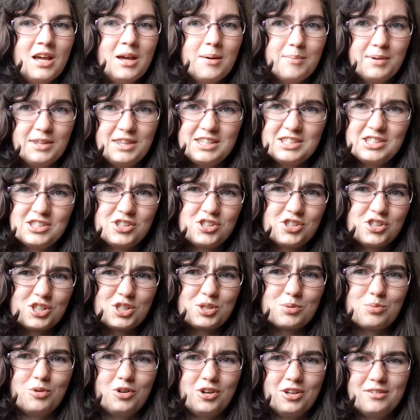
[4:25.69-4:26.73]
but this is
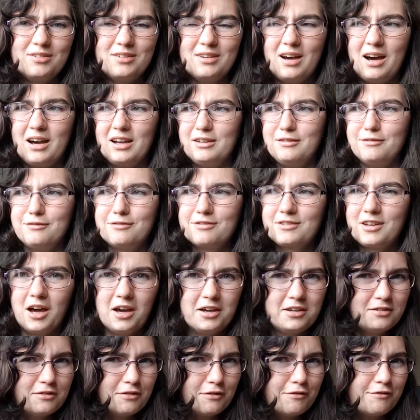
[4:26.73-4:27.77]
just what I've
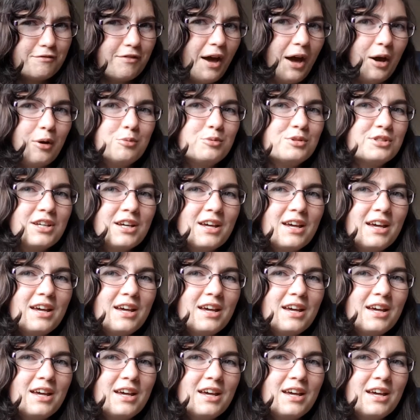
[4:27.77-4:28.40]
kind of found.